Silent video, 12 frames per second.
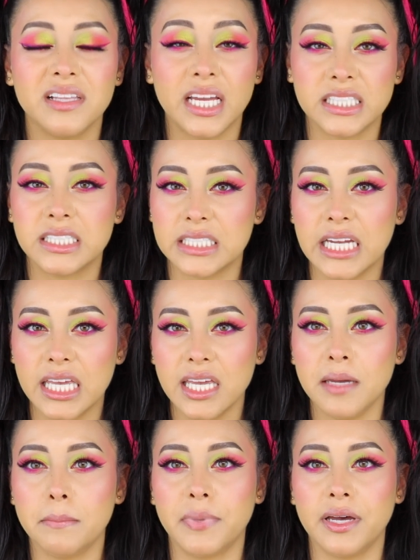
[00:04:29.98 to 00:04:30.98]

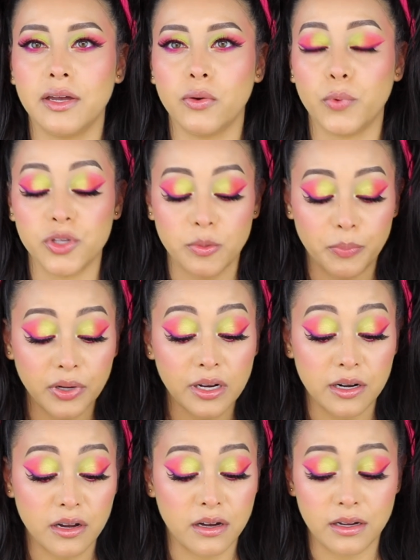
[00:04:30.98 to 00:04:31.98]
sticky, but when you put
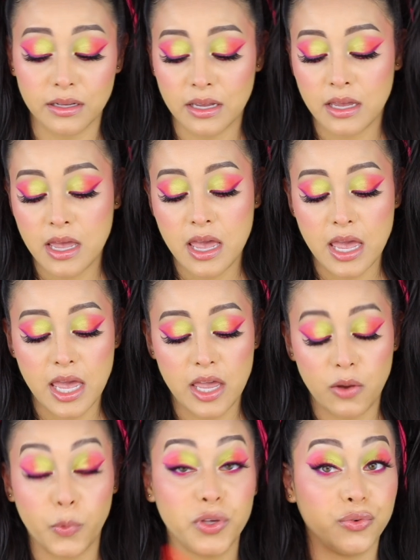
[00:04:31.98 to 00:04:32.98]
it on
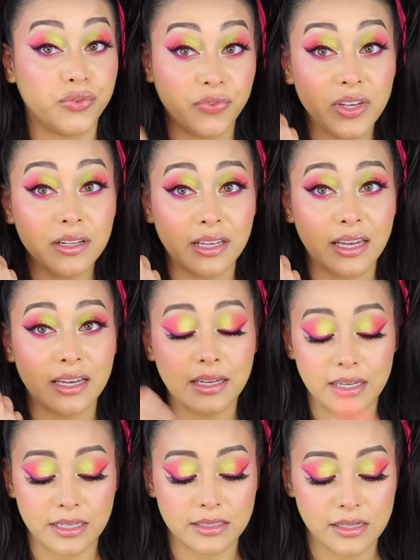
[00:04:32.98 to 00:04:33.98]
and when you feel it,
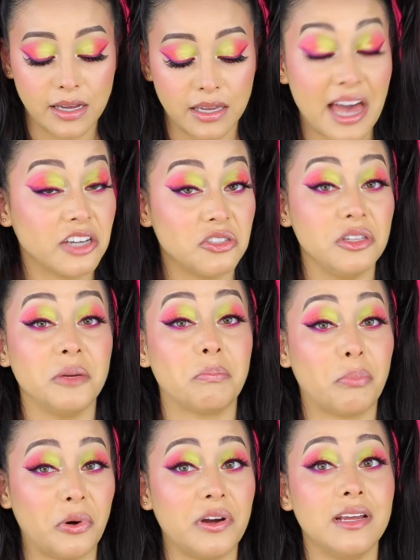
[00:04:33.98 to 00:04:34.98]
it's like actually
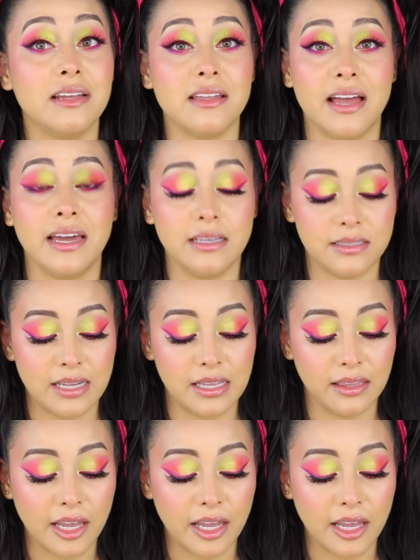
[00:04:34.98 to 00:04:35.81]
pretty nice and